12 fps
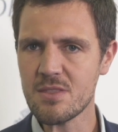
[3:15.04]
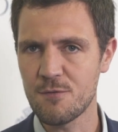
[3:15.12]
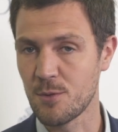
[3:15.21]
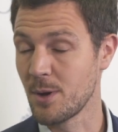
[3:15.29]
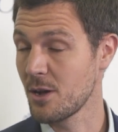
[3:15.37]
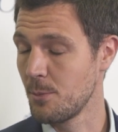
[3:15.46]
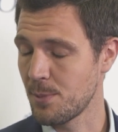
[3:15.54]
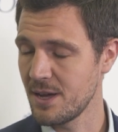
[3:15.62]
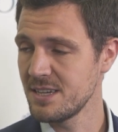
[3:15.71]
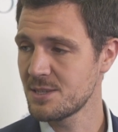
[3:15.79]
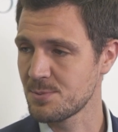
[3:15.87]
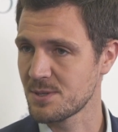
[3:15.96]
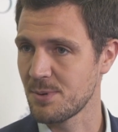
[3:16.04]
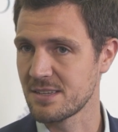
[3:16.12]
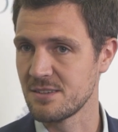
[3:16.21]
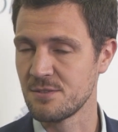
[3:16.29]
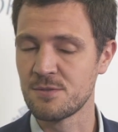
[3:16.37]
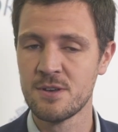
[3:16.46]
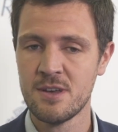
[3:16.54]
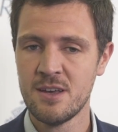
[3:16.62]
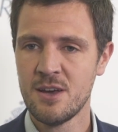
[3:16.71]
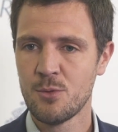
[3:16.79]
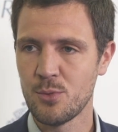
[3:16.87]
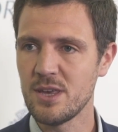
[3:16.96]
from a compliance perspective,
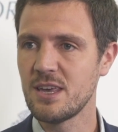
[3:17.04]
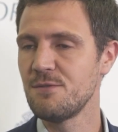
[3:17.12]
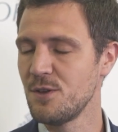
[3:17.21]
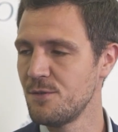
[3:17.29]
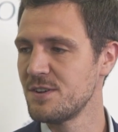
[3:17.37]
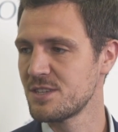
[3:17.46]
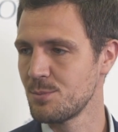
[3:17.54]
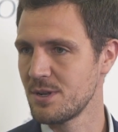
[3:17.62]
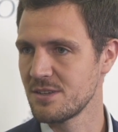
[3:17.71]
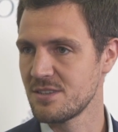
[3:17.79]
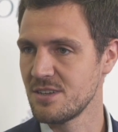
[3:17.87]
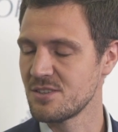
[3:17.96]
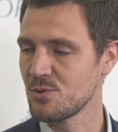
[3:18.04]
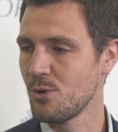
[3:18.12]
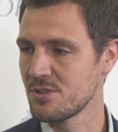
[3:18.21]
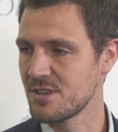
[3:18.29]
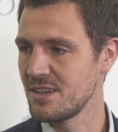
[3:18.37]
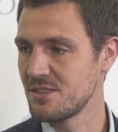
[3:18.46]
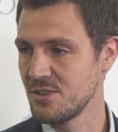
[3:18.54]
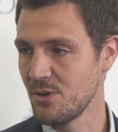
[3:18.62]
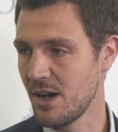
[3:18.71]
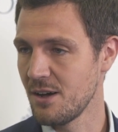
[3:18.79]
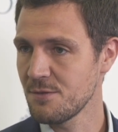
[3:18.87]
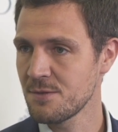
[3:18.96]
we give you visibility into what data you
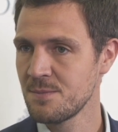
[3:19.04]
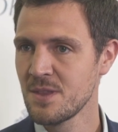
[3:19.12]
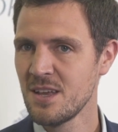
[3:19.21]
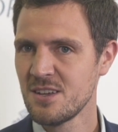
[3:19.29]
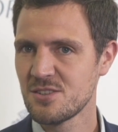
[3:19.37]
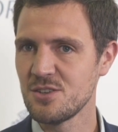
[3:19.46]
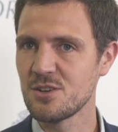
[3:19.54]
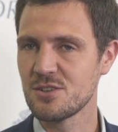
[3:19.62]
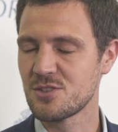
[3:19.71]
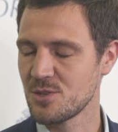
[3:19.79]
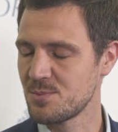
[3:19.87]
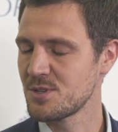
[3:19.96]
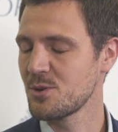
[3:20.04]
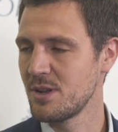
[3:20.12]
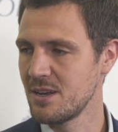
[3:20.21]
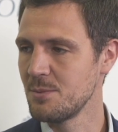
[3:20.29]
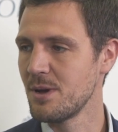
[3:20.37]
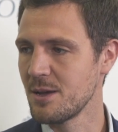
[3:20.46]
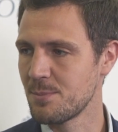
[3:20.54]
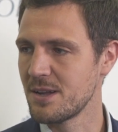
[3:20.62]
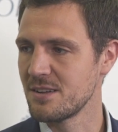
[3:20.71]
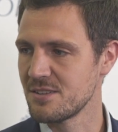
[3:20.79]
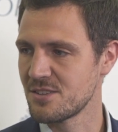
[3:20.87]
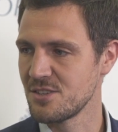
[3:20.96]
have, so you can subsequently make
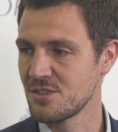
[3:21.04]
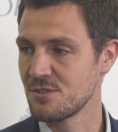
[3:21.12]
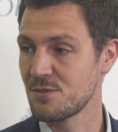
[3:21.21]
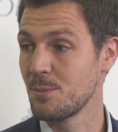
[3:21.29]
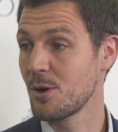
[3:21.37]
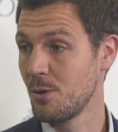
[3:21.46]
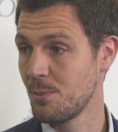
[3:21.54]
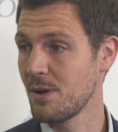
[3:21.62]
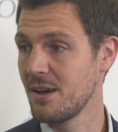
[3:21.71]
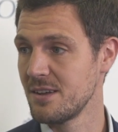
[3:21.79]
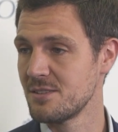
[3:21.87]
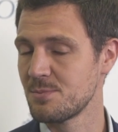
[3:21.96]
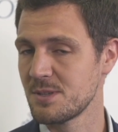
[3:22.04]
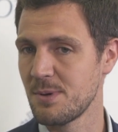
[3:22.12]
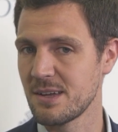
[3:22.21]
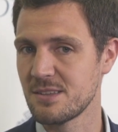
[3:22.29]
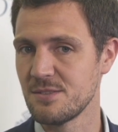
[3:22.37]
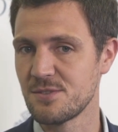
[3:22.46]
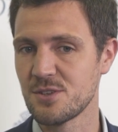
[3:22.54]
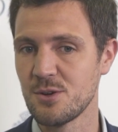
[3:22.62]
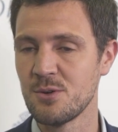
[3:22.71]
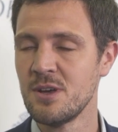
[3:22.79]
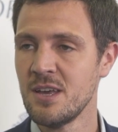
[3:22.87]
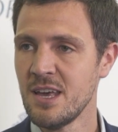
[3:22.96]
better decisions from a compliance perspective.
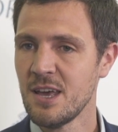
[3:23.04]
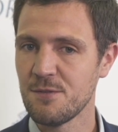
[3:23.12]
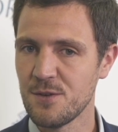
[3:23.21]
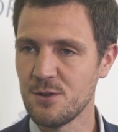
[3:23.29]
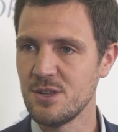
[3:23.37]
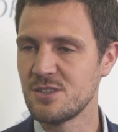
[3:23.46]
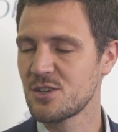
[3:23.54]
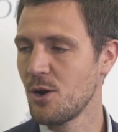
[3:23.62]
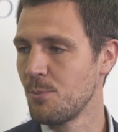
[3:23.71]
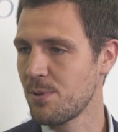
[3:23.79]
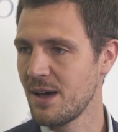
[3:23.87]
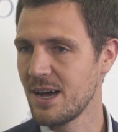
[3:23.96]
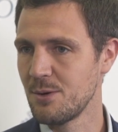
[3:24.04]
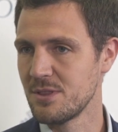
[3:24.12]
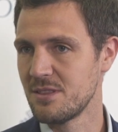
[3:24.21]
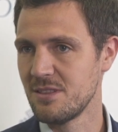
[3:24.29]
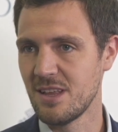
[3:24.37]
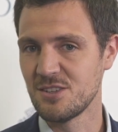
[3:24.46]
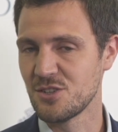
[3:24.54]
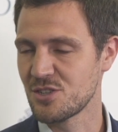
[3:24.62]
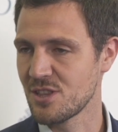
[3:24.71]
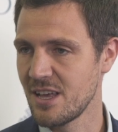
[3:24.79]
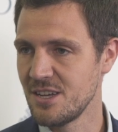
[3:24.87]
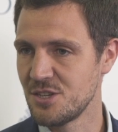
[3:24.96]
So if you need to comply with
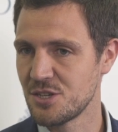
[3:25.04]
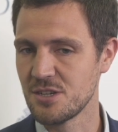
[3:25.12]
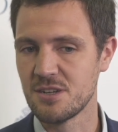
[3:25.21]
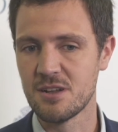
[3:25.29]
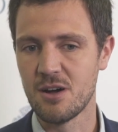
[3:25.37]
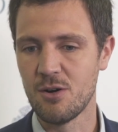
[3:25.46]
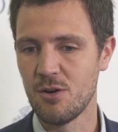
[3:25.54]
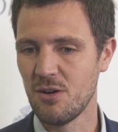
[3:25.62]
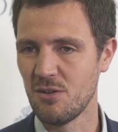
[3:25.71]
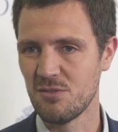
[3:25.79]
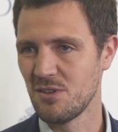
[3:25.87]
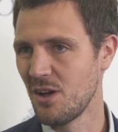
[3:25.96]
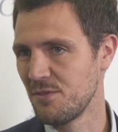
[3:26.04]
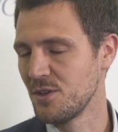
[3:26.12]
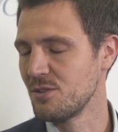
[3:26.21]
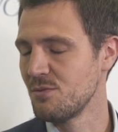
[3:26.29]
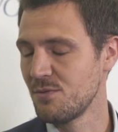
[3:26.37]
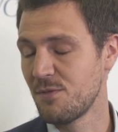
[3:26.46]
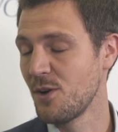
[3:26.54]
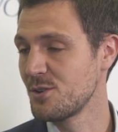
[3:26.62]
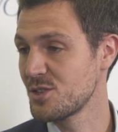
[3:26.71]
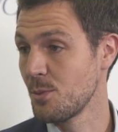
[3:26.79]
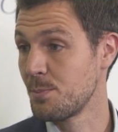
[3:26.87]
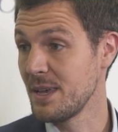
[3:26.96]
legislation, or if you
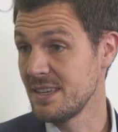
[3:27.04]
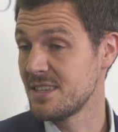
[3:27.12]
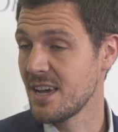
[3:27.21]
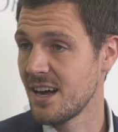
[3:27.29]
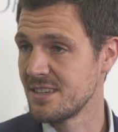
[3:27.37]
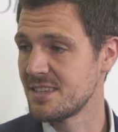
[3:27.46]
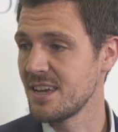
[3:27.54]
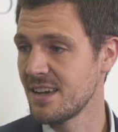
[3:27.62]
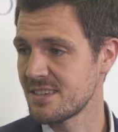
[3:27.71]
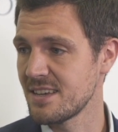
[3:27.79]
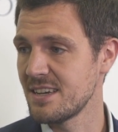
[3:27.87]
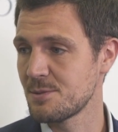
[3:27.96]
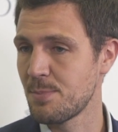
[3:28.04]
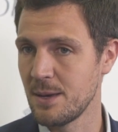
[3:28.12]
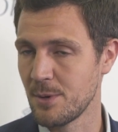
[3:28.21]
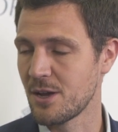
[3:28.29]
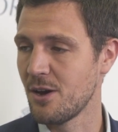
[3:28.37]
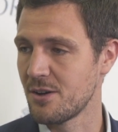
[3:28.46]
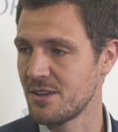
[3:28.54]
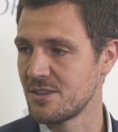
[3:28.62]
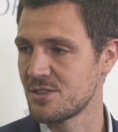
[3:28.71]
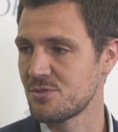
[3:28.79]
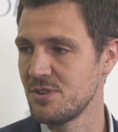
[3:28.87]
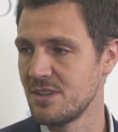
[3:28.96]
focus on PCI, DSS, payment card
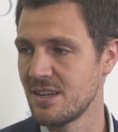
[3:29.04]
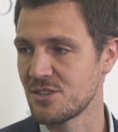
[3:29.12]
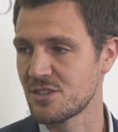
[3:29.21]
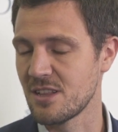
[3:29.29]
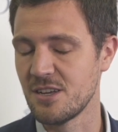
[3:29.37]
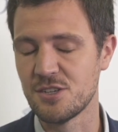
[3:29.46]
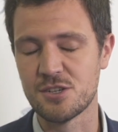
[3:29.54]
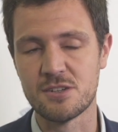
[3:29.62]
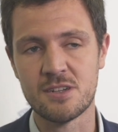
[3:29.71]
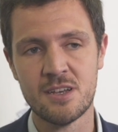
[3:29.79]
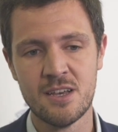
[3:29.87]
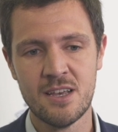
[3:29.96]
industry legislation,